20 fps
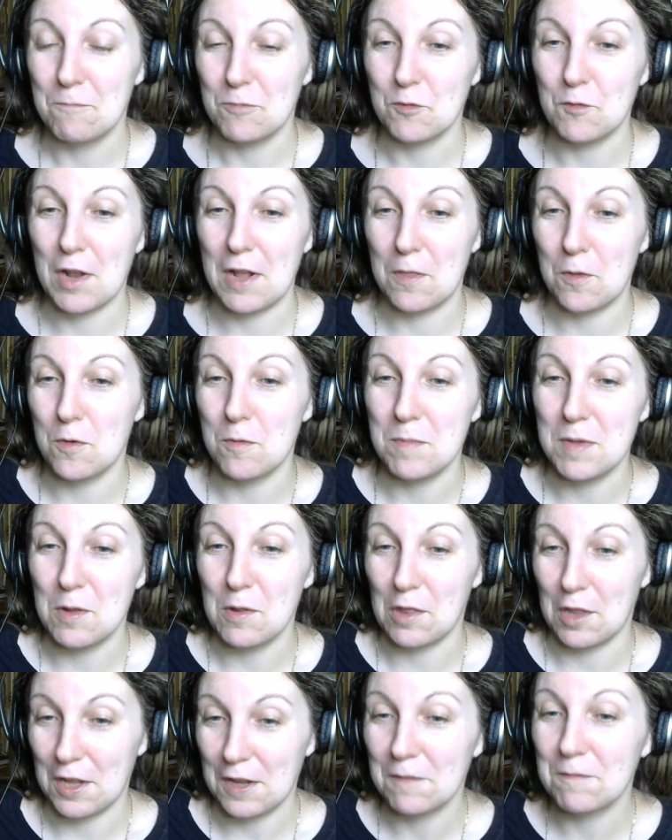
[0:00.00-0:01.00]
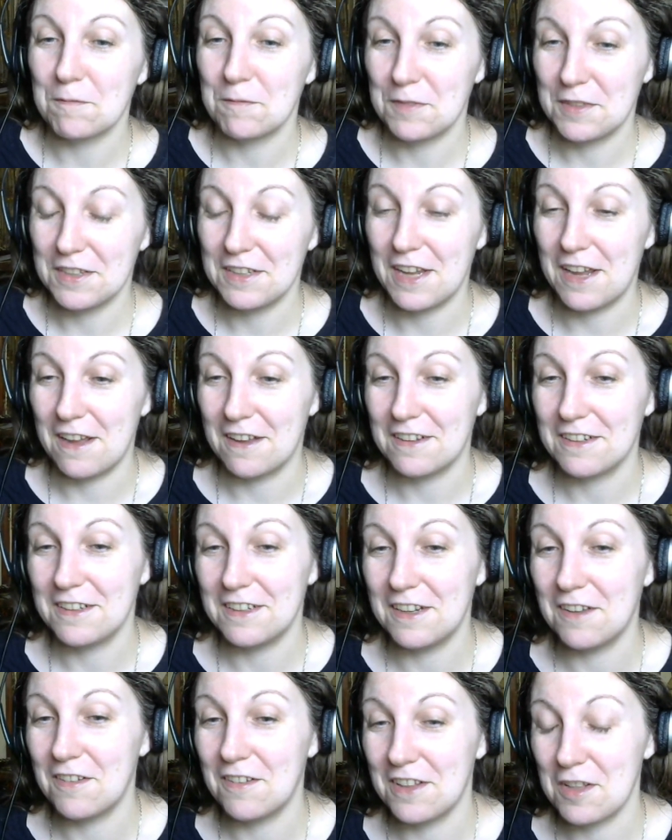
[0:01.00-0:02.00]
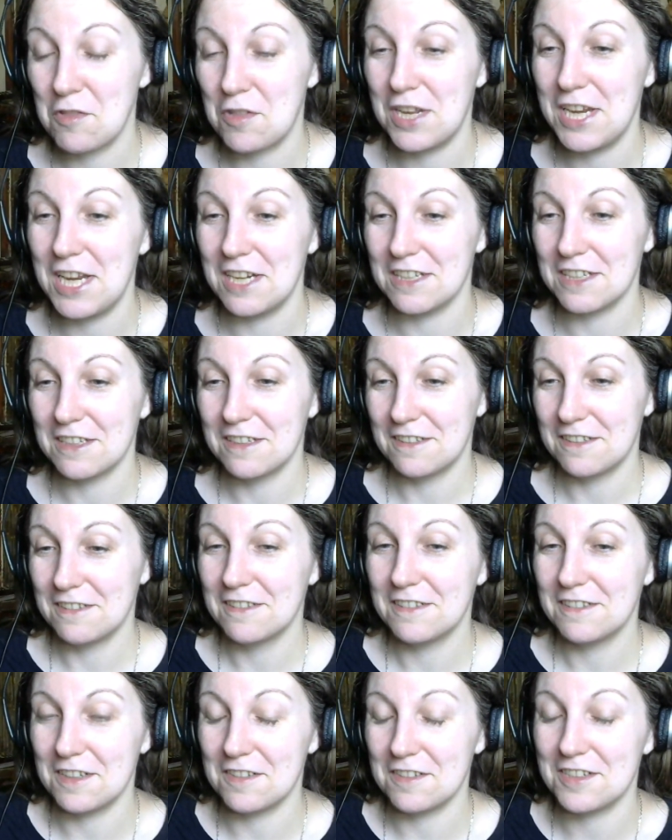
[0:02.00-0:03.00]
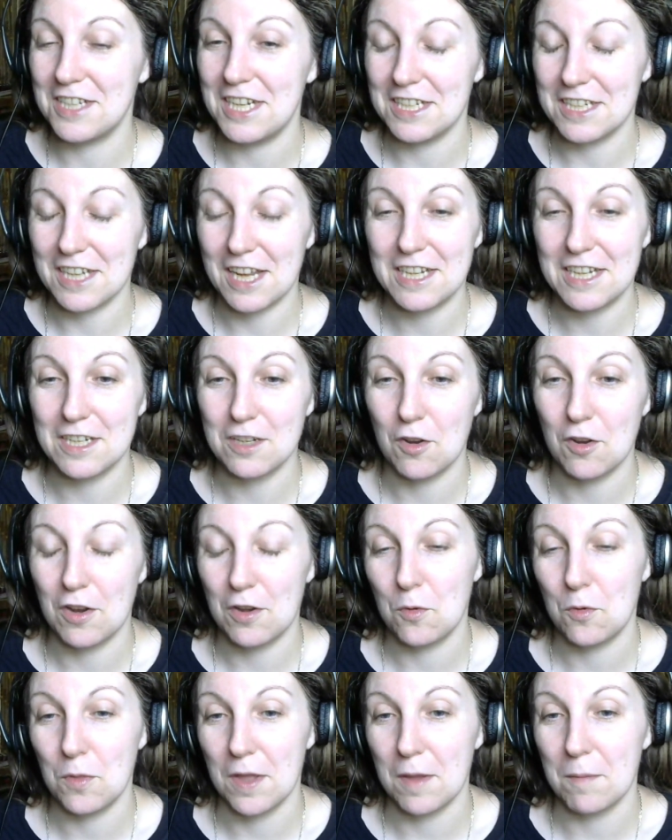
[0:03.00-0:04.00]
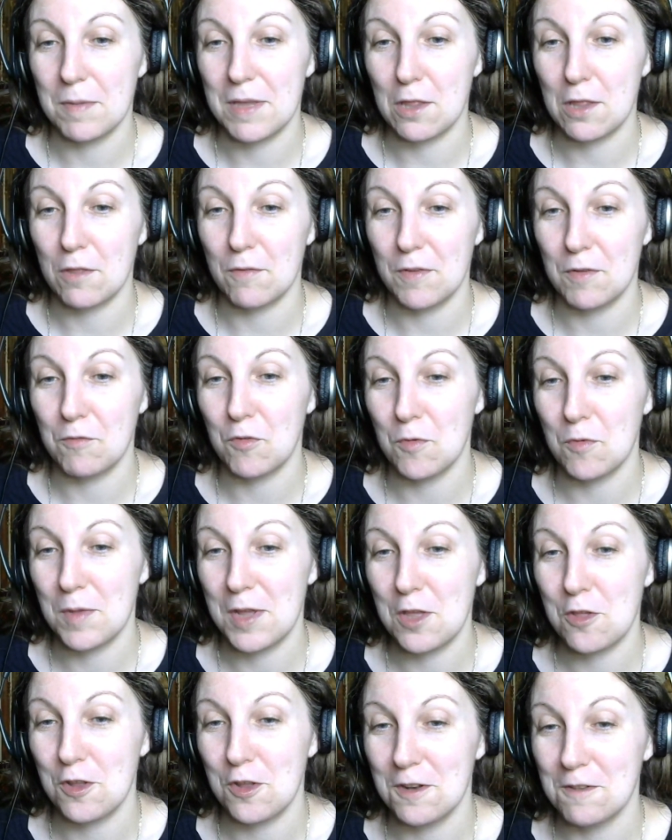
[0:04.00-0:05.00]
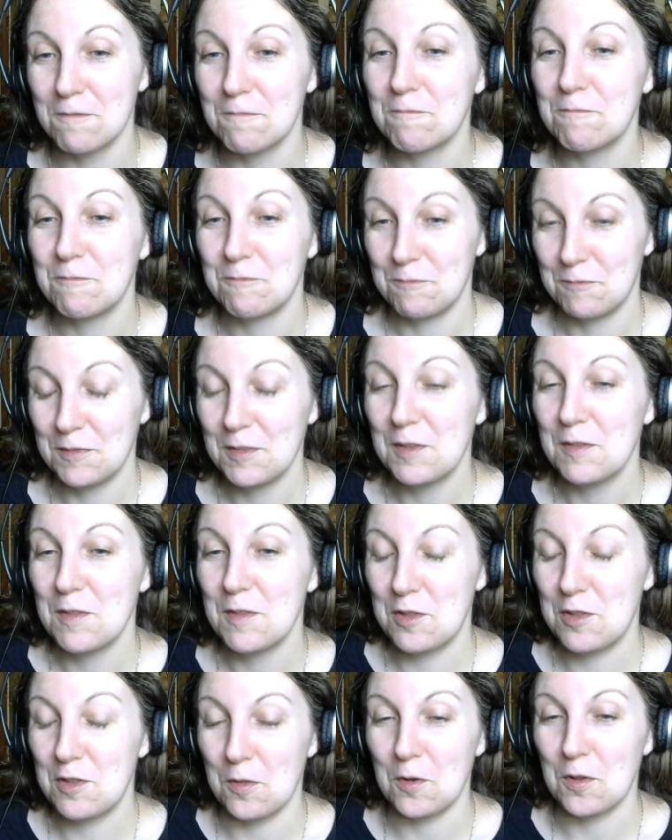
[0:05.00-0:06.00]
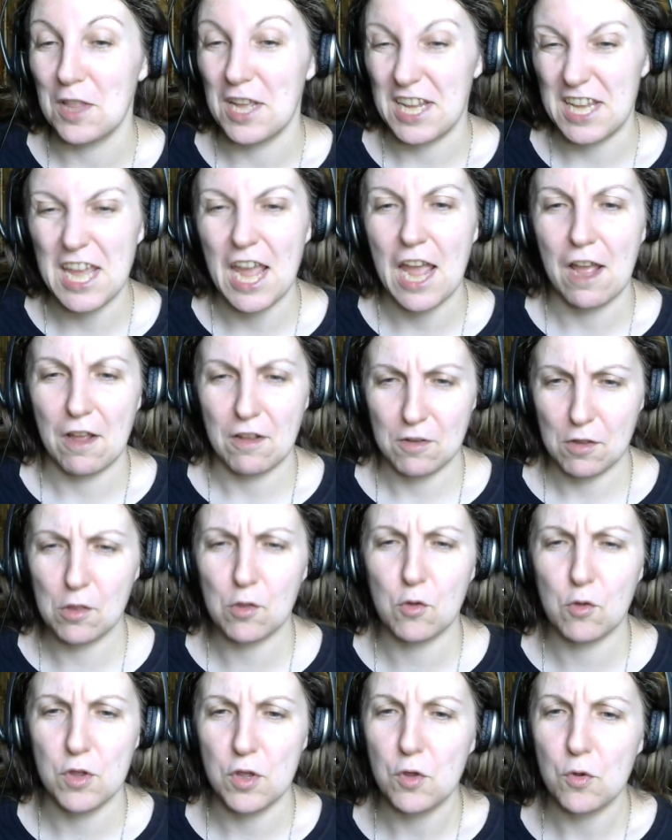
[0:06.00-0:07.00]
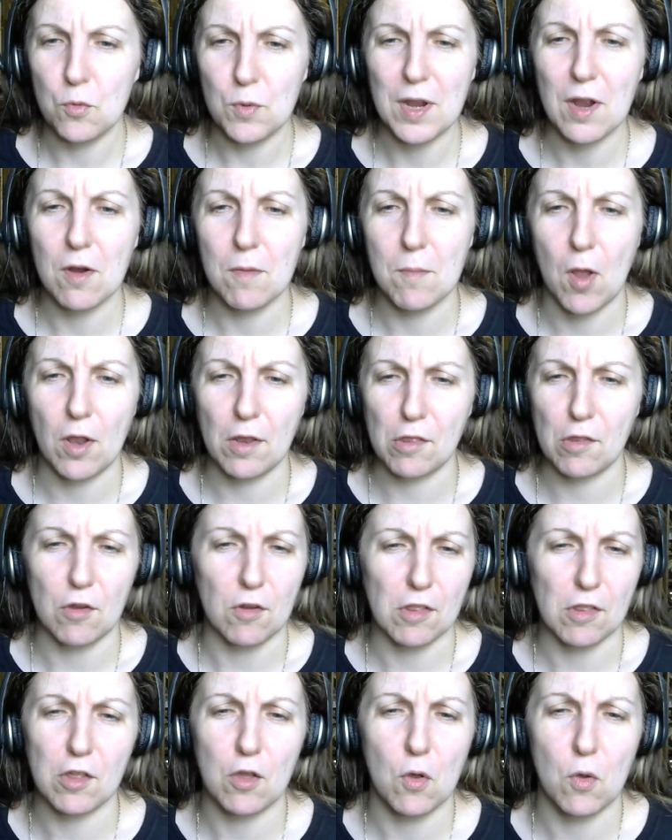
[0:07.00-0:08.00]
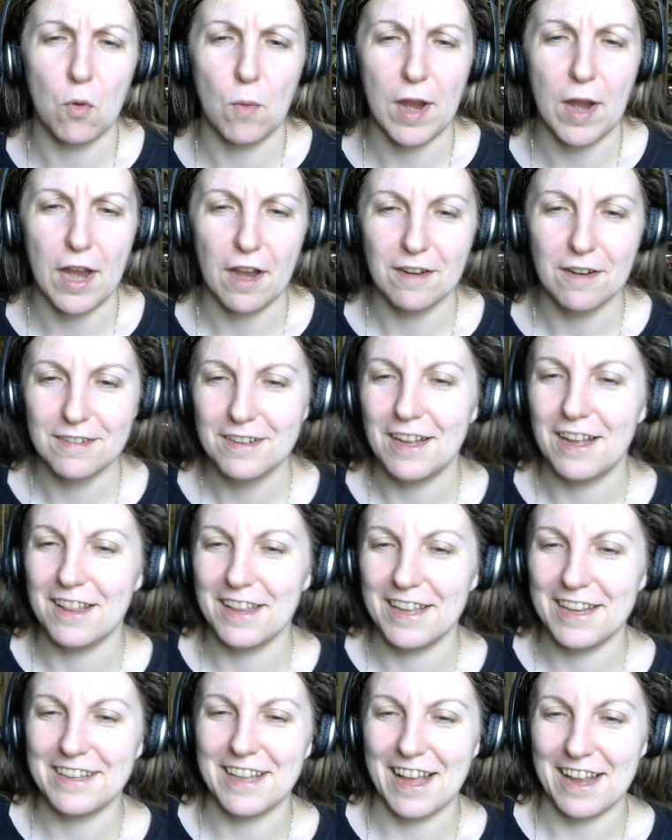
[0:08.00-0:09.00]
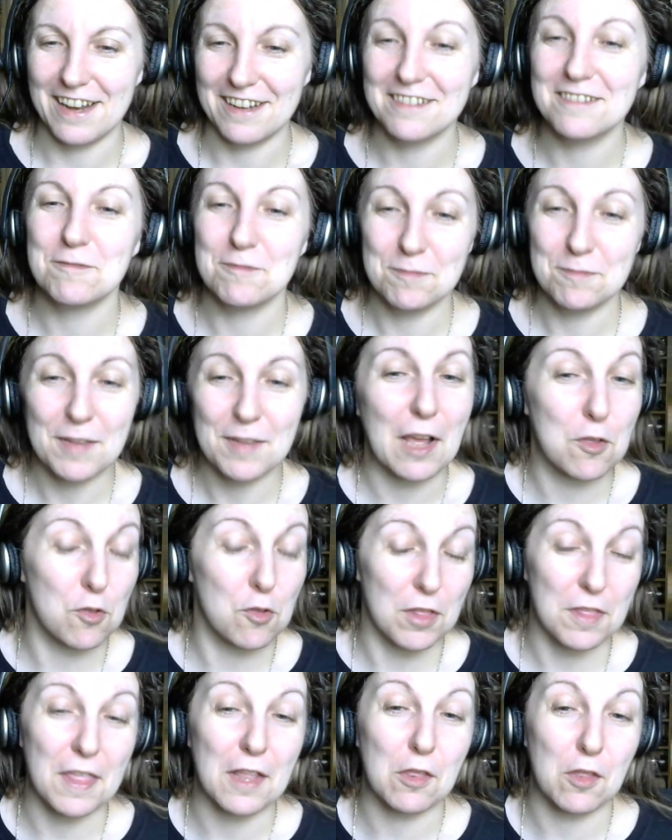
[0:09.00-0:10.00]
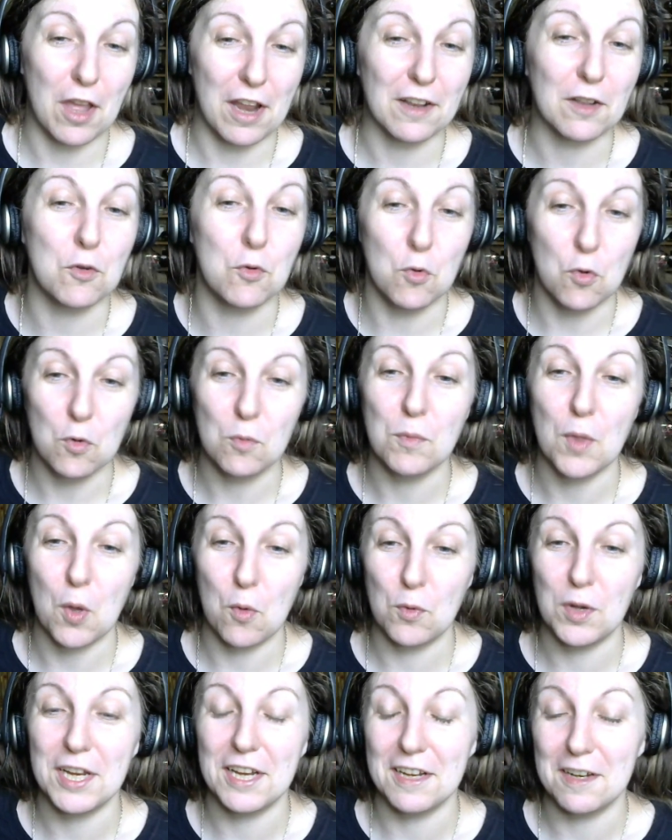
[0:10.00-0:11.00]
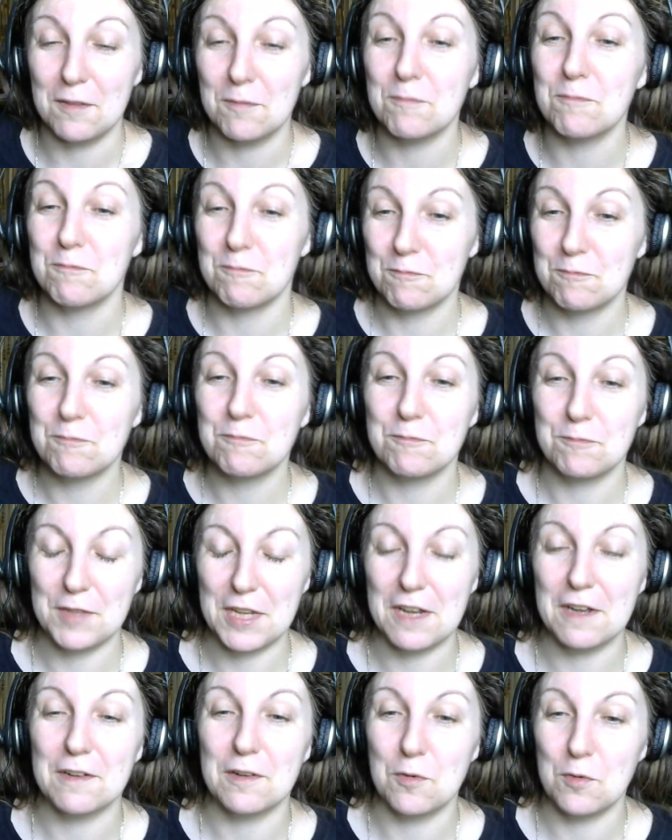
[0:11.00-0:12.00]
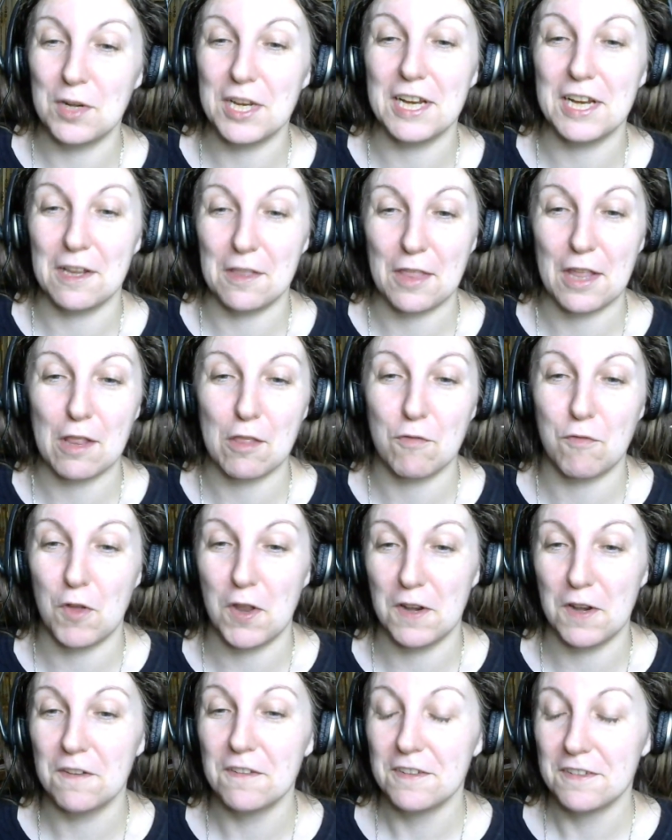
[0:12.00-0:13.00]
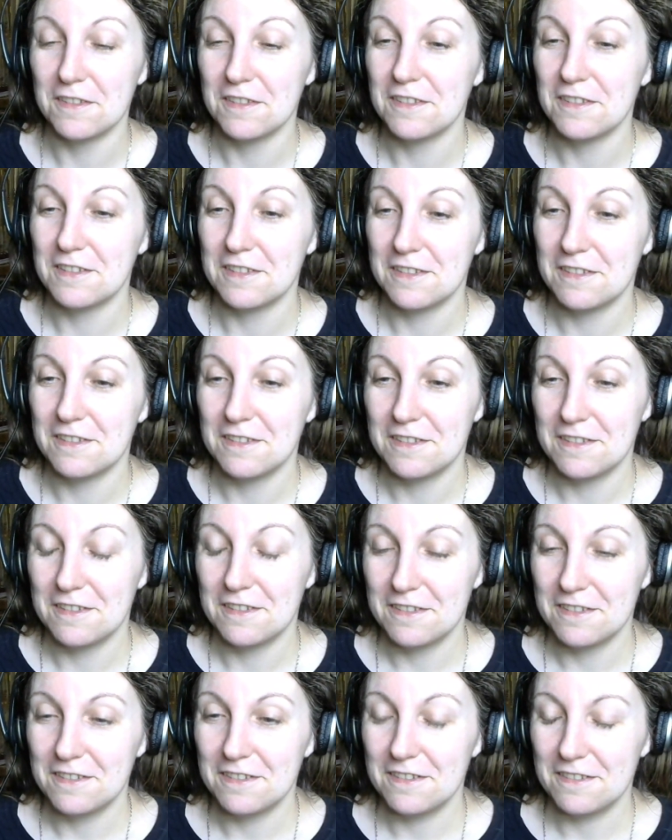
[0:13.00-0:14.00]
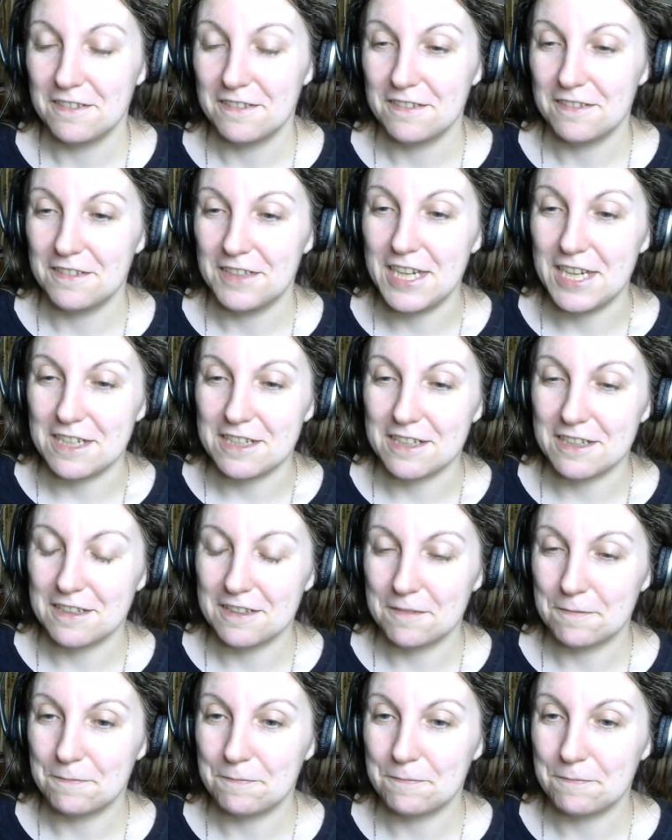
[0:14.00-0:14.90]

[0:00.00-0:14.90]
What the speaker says: rather amusing. Yeah, no, that's neat. I did not know that piece of information. So they're like, yeah, screw you. We are monsters. Go away. I like that. Actually, that's kind of cool. Owning it. Yeah, owning it. That's fun. Neat.